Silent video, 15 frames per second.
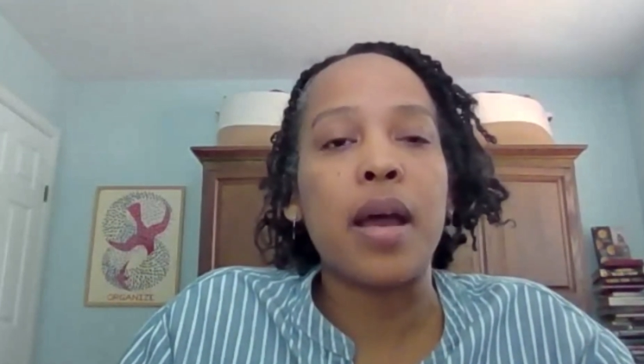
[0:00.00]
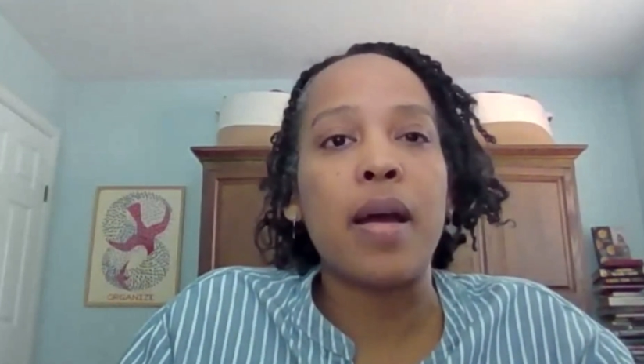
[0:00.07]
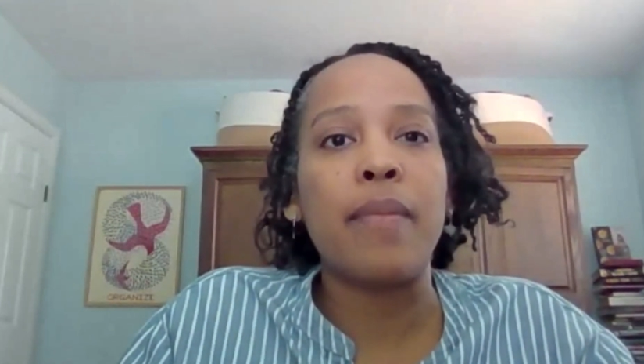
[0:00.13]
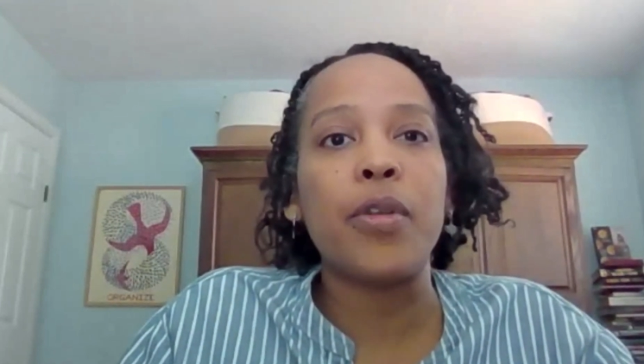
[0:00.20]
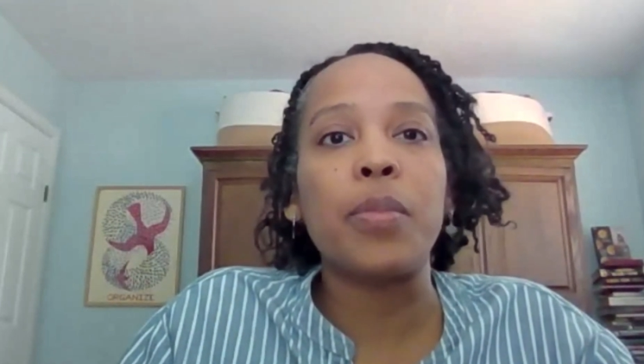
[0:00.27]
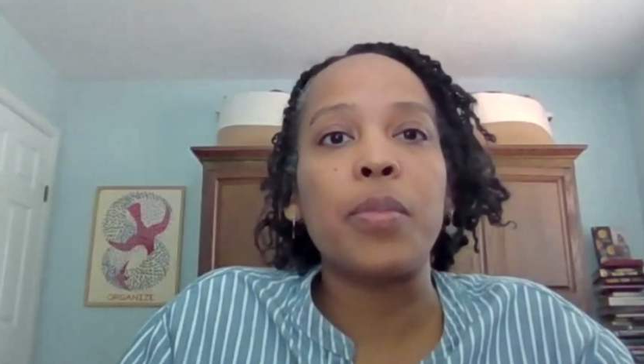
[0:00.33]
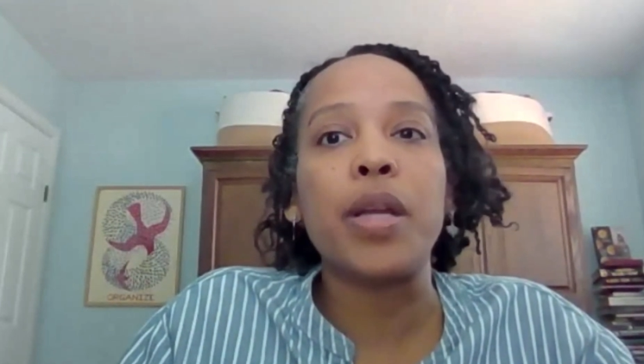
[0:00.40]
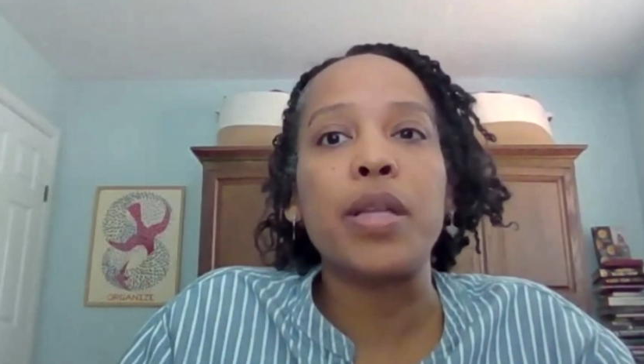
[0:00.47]

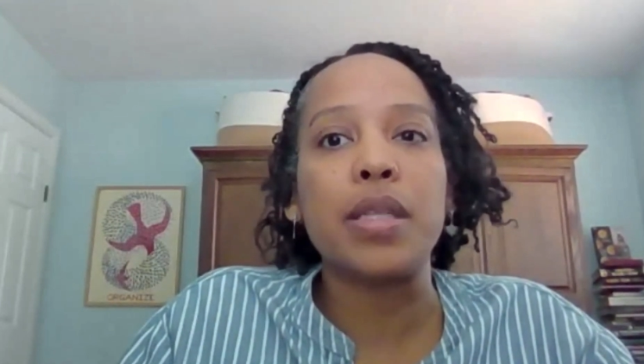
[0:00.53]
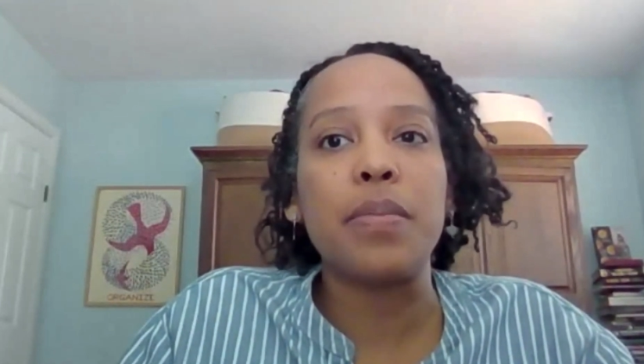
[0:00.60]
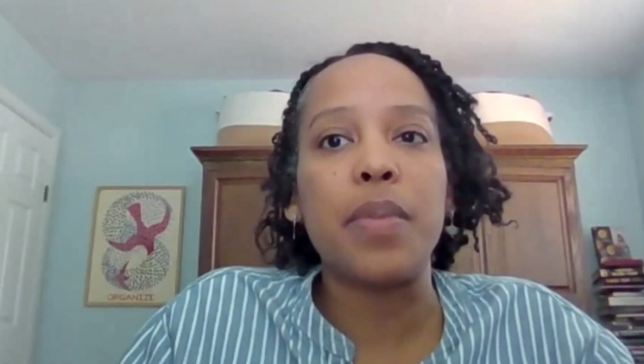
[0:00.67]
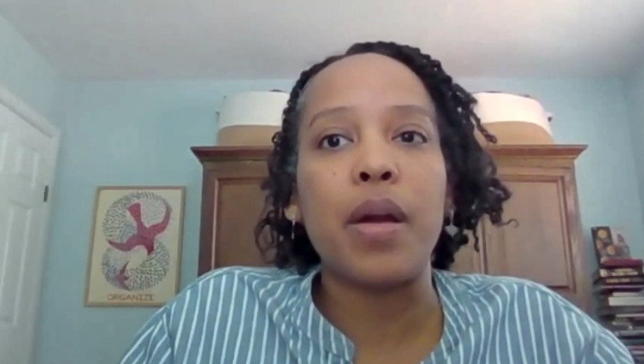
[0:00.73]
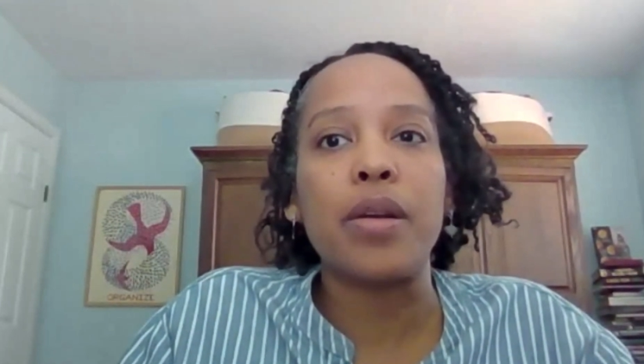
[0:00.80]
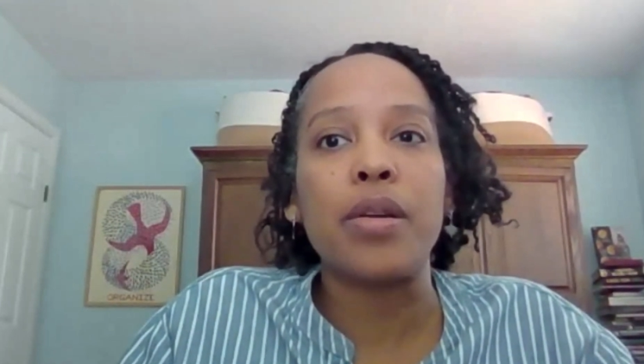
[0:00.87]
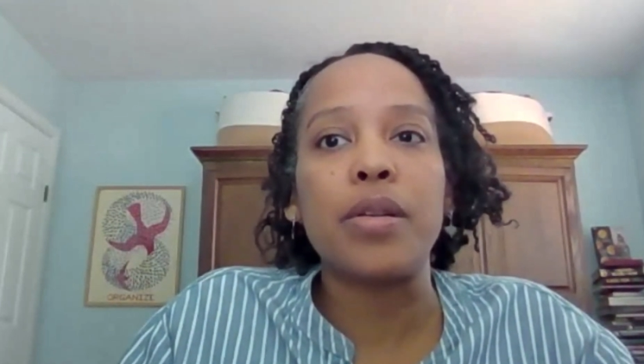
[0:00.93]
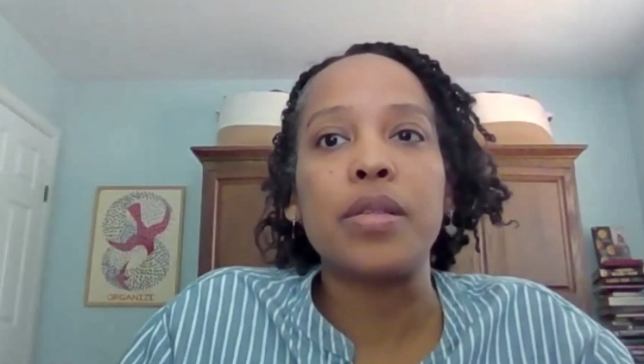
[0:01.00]
from grantee
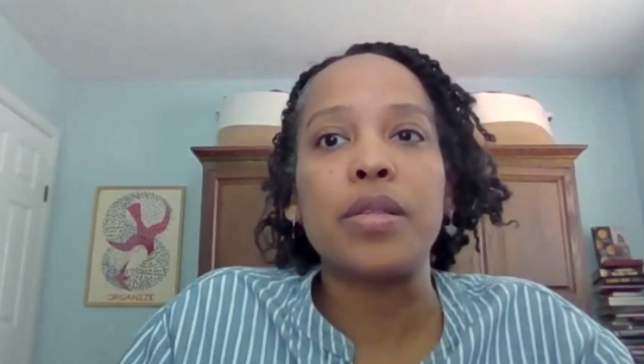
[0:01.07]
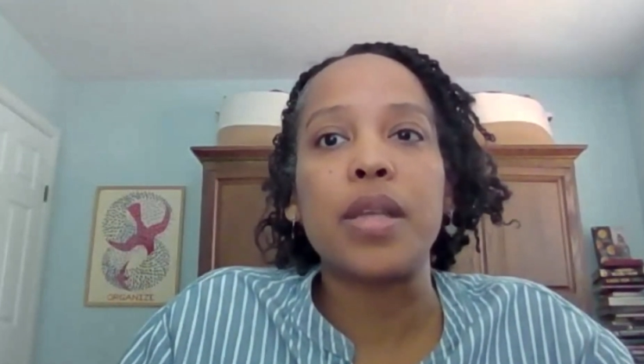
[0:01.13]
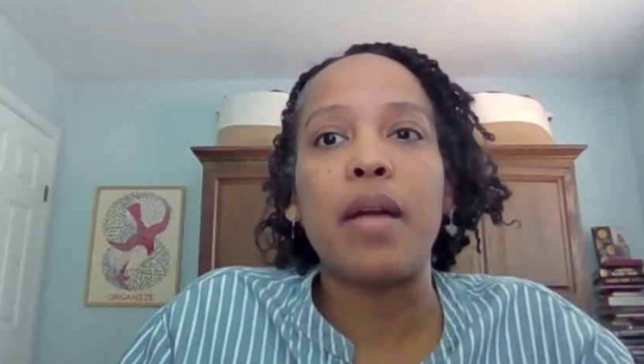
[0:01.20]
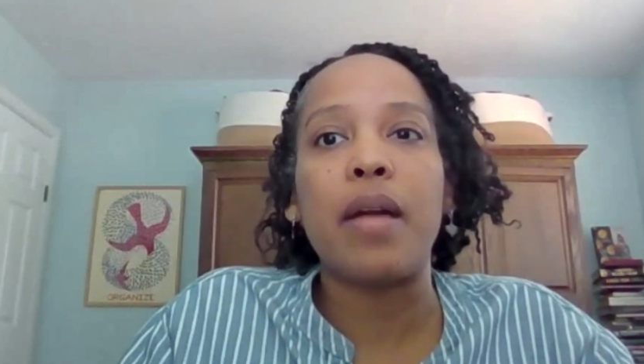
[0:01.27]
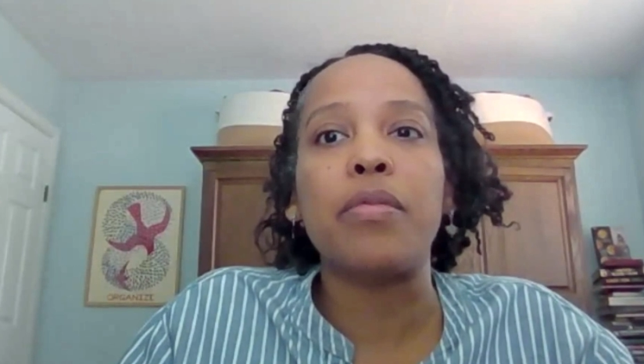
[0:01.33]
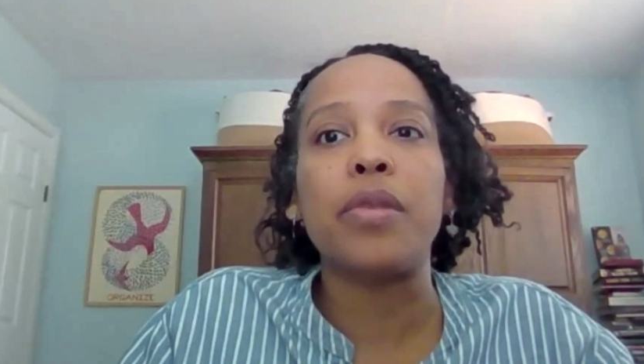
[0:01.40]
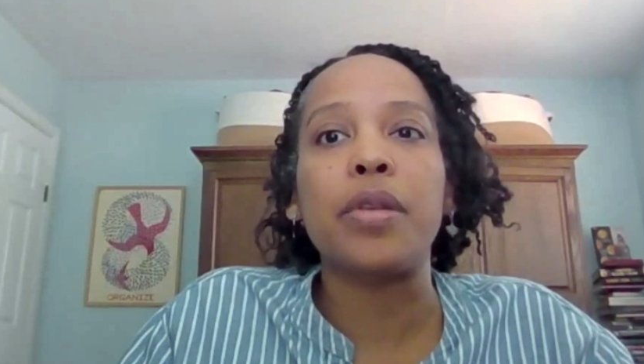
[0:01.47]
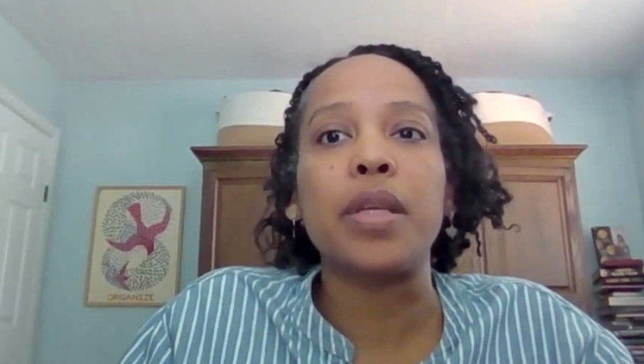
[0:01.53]
partners
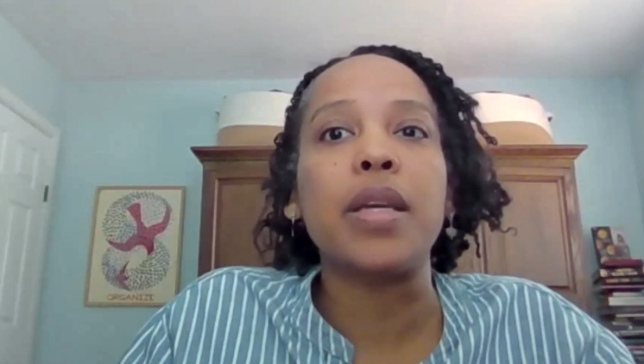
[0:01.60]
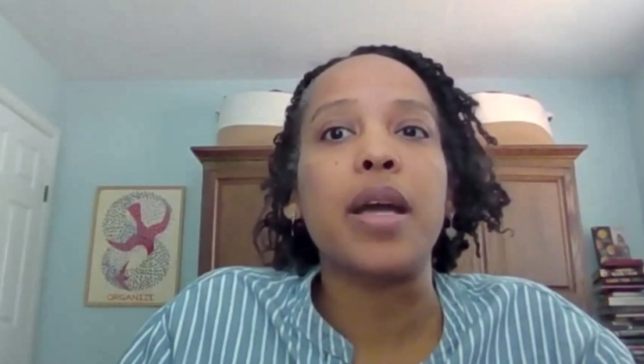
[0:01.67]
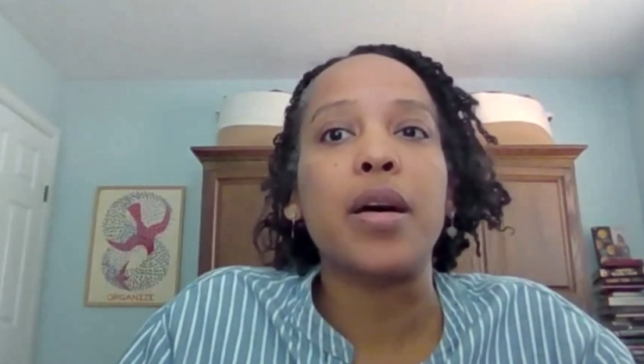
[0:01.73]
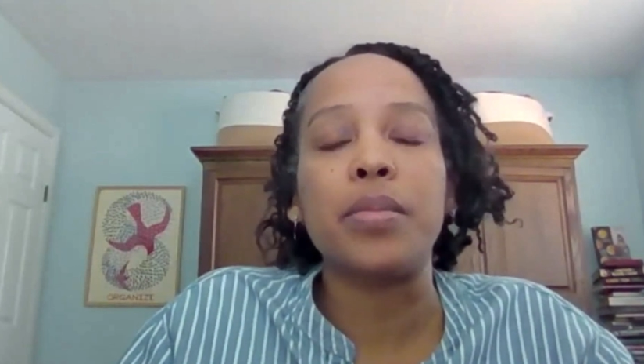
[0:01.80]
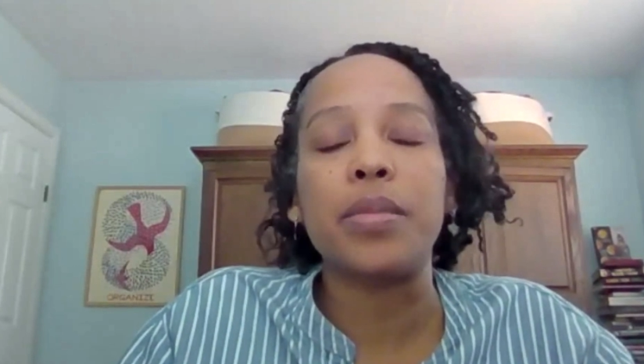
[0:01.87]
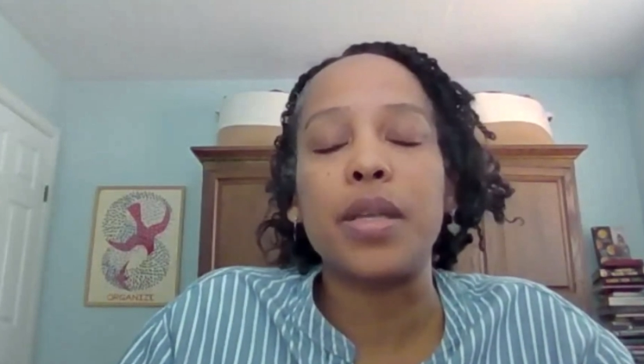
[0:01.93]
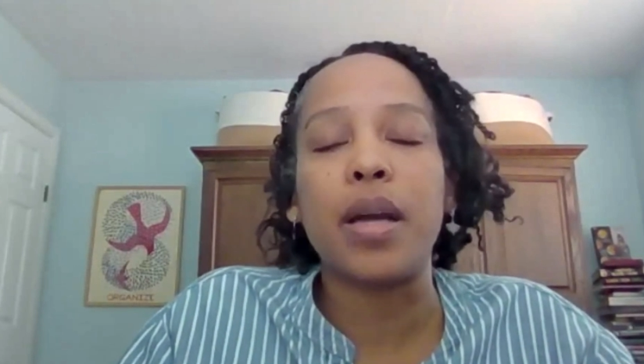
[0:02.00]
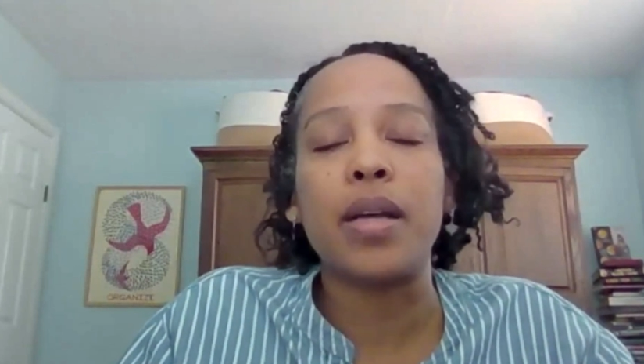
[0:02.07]
have really helped